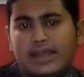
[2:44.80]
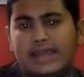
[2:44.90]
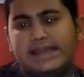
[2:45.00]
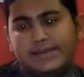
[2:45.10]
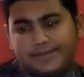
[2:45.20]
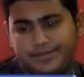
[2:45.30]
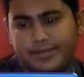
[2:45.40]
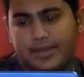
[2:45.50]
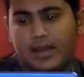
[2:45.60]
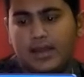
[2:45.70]
E.
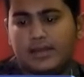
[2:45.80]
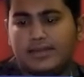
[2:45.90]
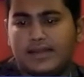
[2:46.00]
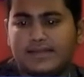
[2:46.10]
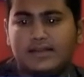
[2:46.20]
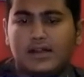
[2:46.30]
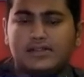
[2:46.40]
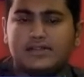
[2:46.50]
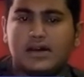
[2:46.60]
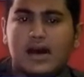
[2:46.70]
This is
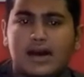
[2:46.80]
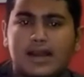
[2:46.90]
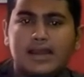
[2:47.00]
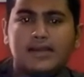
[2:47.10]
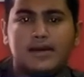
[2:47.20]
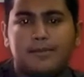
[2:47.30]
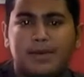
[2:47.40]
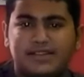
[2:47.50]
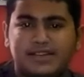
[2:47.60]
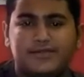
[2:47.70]
also again a
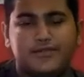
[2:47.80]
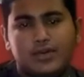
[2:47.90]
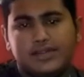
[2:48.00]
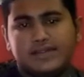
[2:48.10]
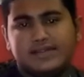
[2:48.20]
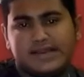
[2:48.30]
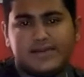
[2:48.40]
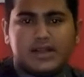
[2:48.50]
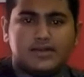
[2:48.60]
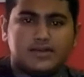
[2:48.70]
budget phone in the
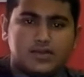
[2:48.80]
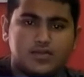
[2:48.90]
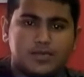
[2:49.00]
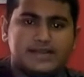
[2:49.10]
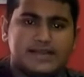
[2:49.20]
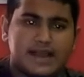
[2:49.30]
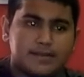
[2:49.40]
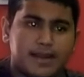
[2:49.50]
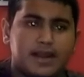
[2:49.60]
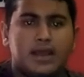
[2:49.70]
7,000 rupees
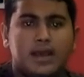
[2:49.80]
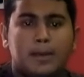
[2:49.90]
segment,